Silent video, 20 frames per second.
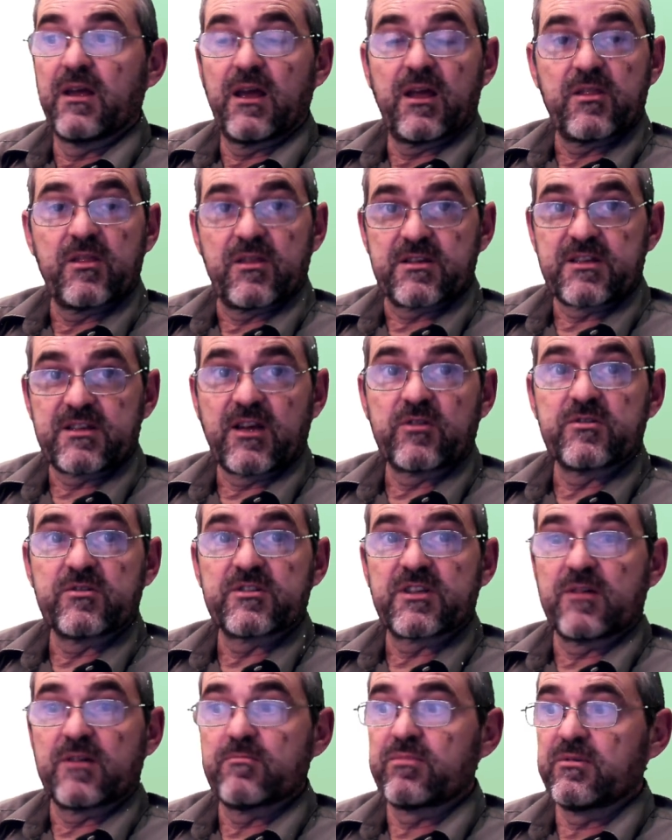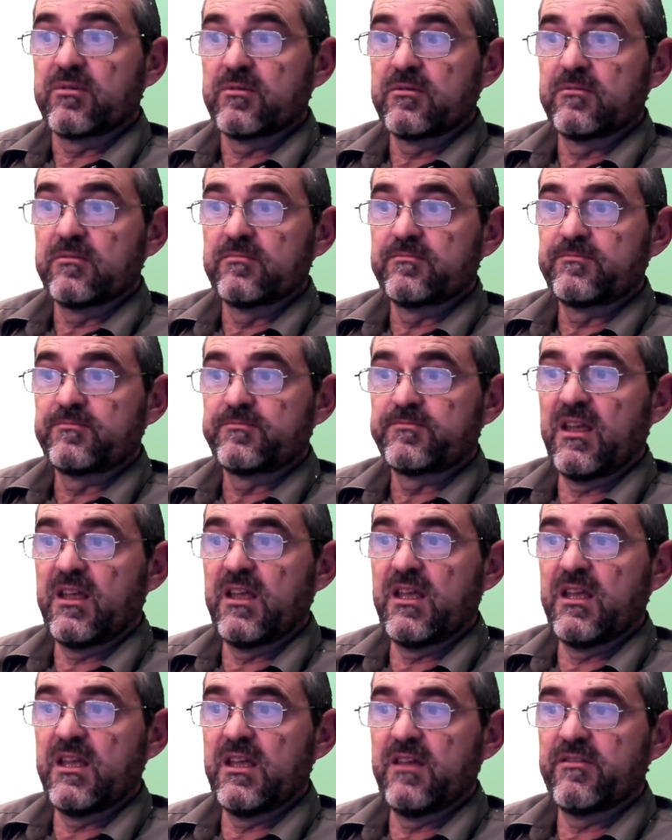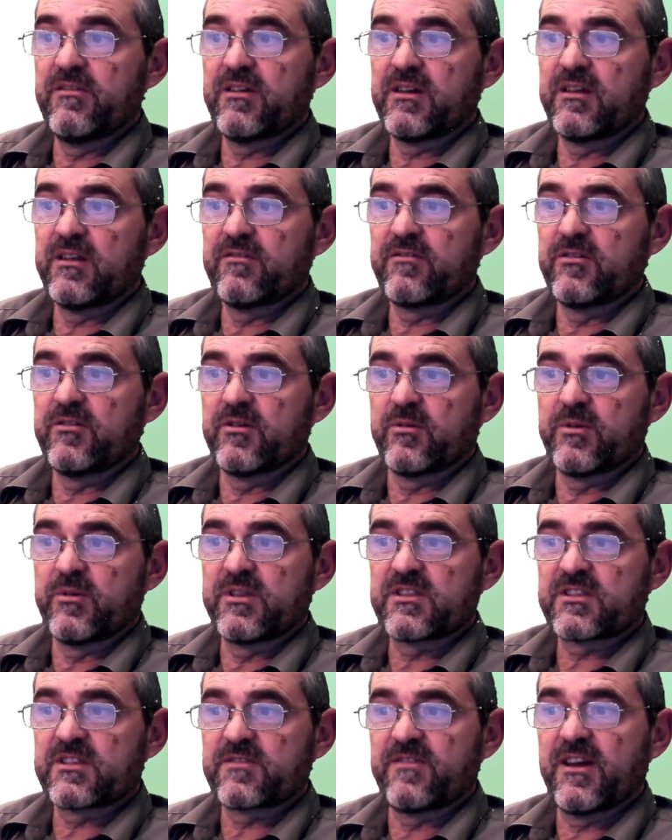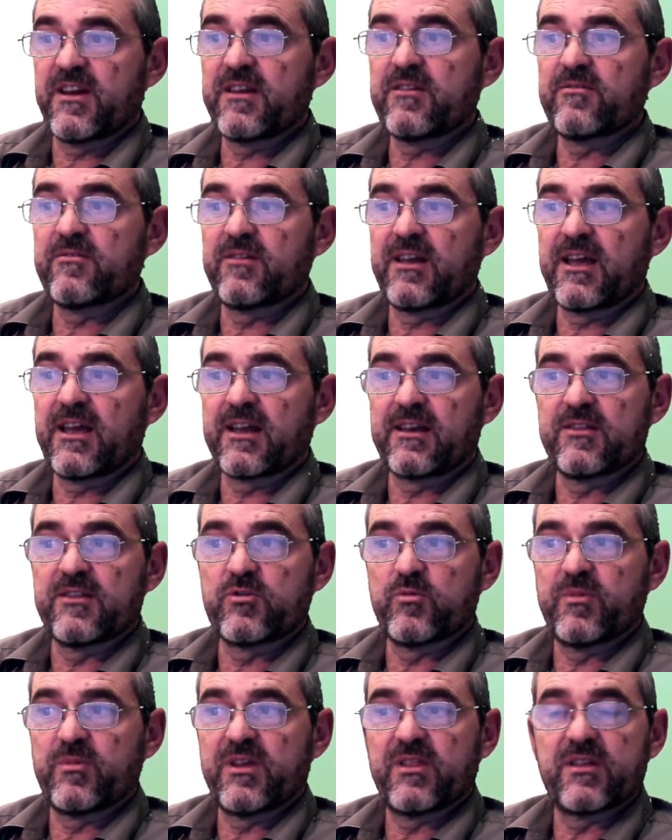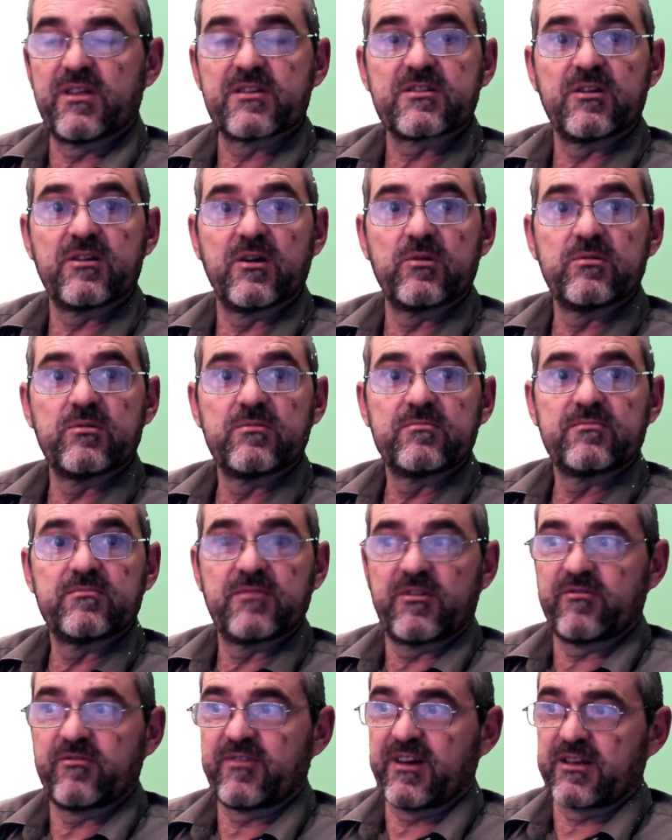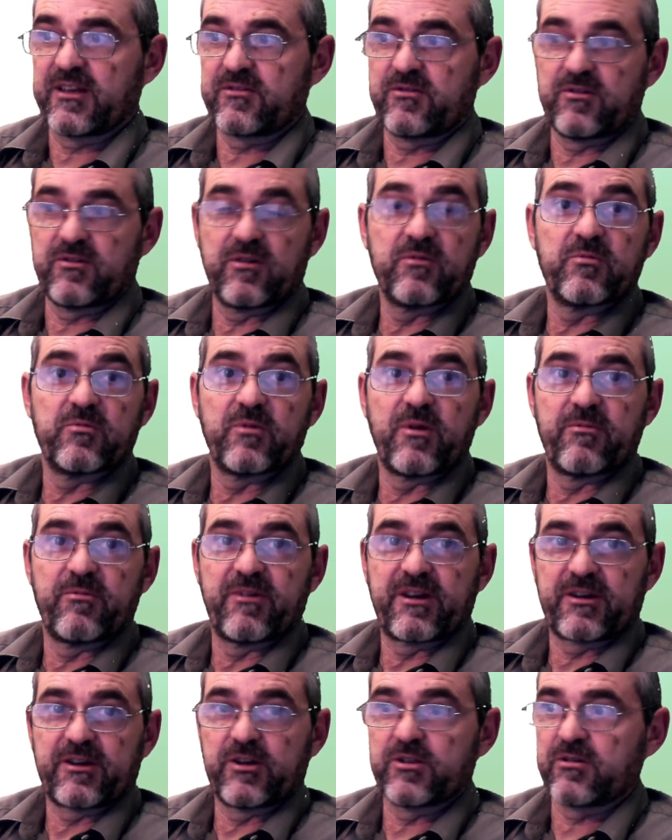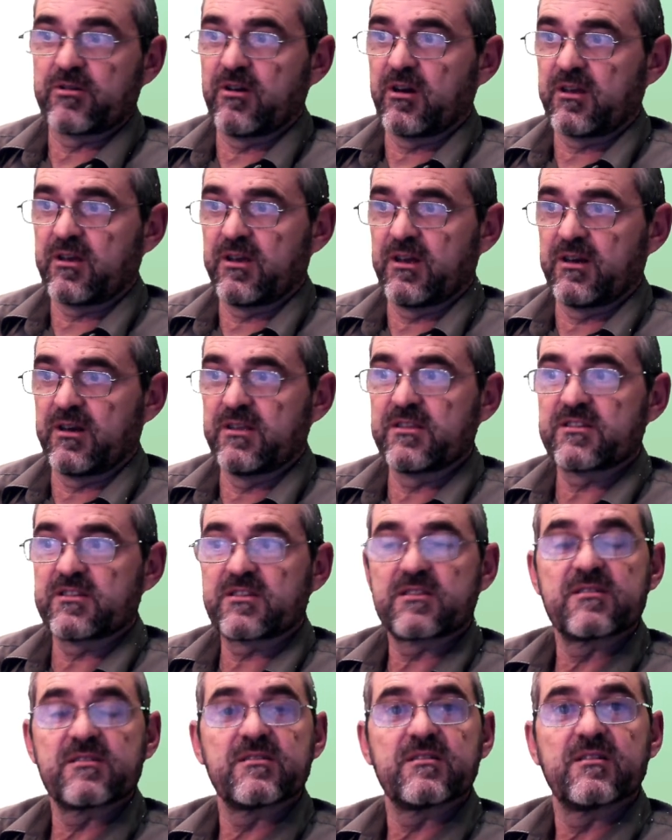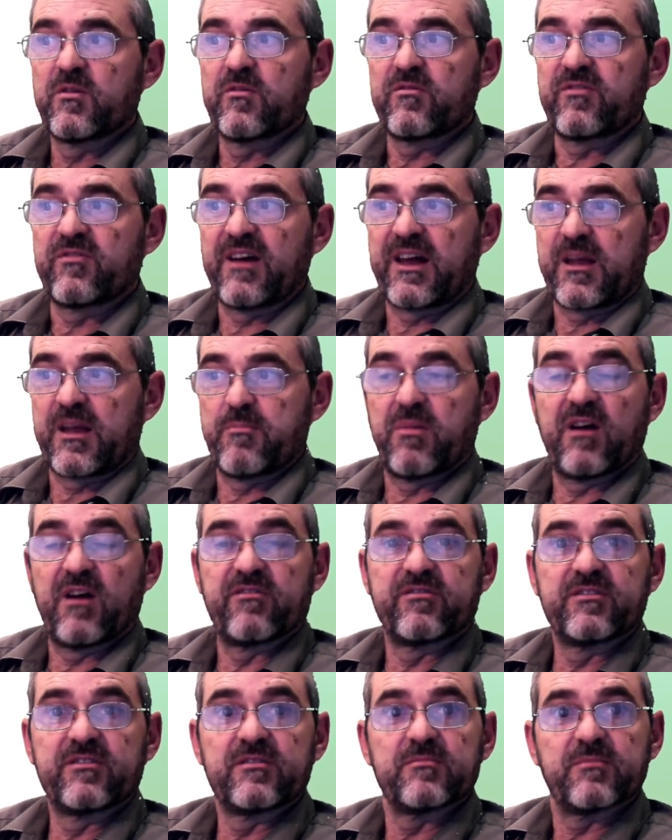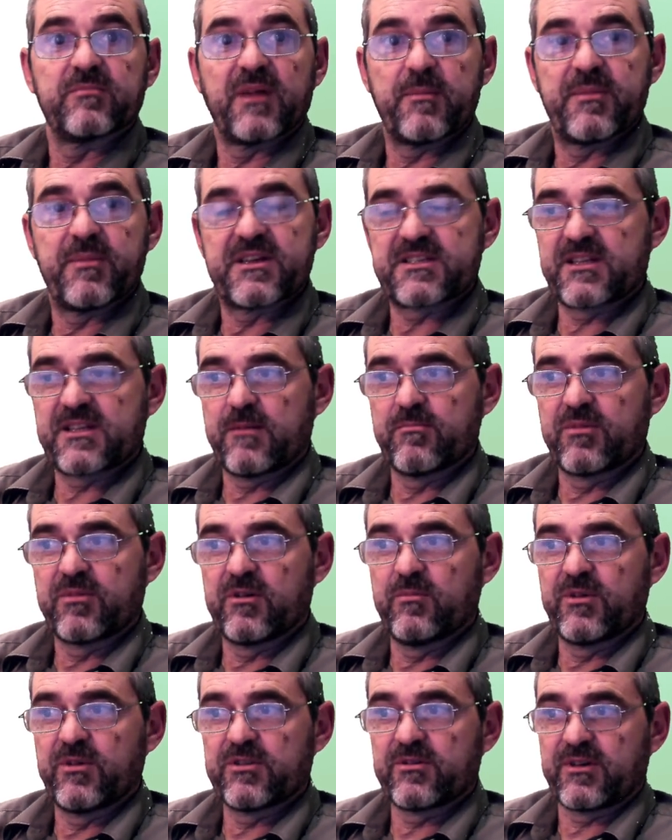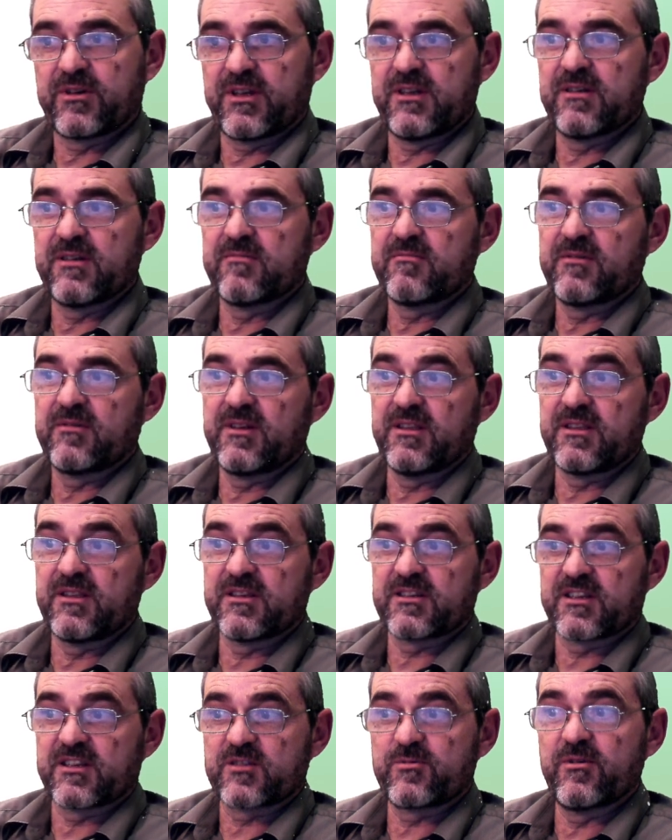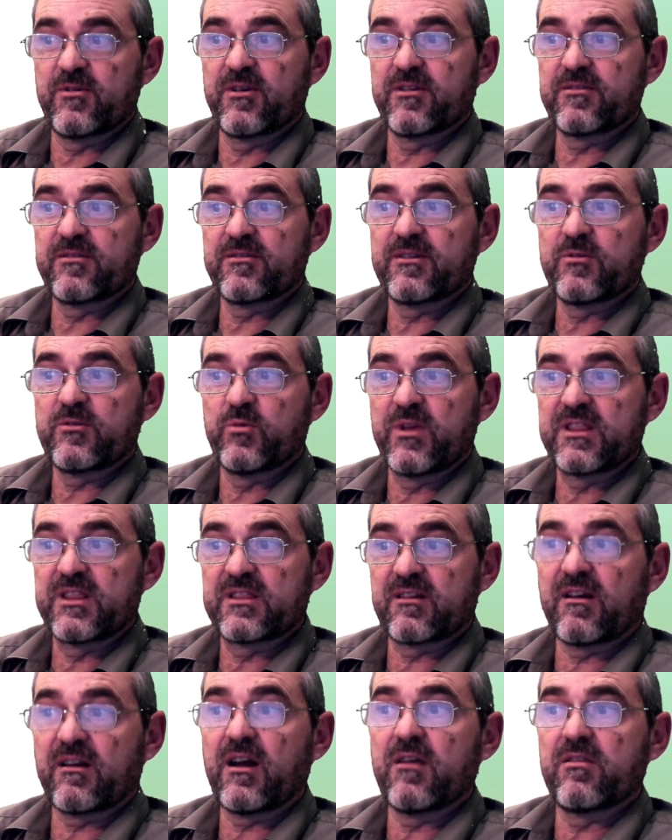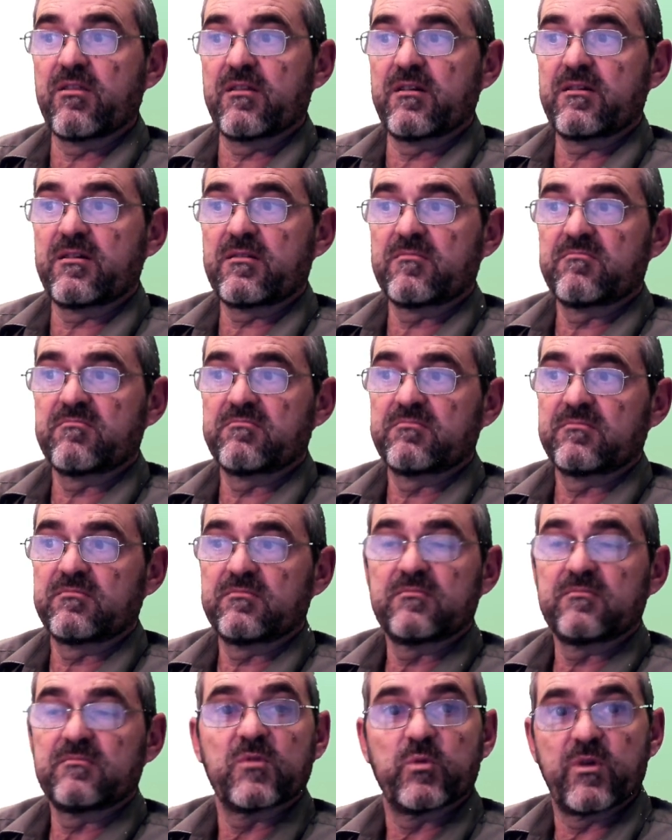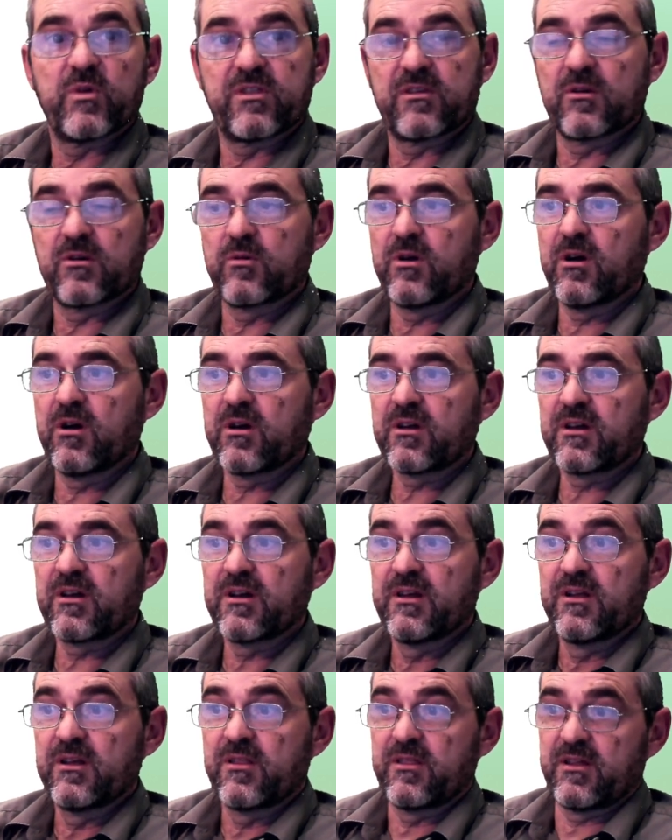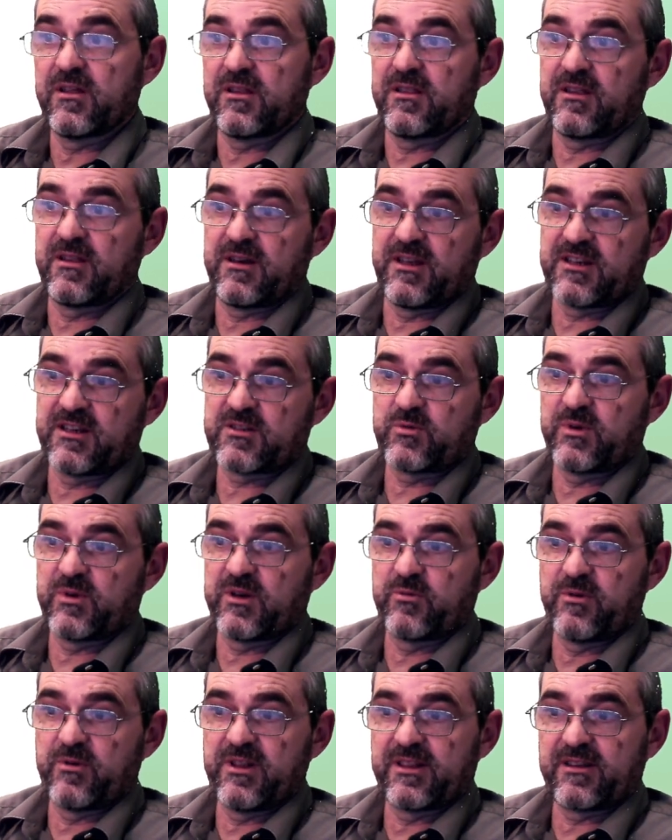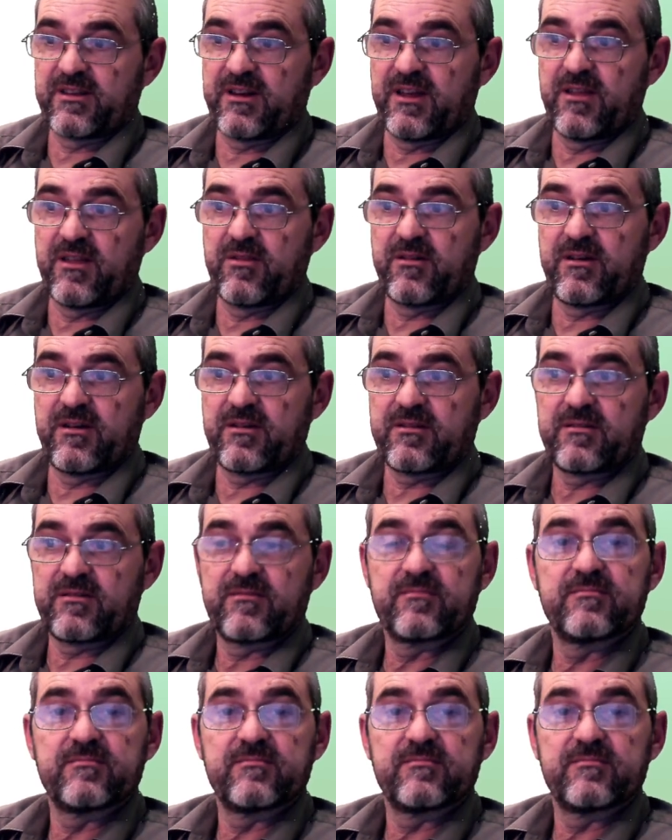And the second sample, even if, you know, it's very unlikely to be this low, in fact, you know, we were not lucky and it's far above my best sample, but okay, it is exploratory. We try there with no luck, then the next one we'll try there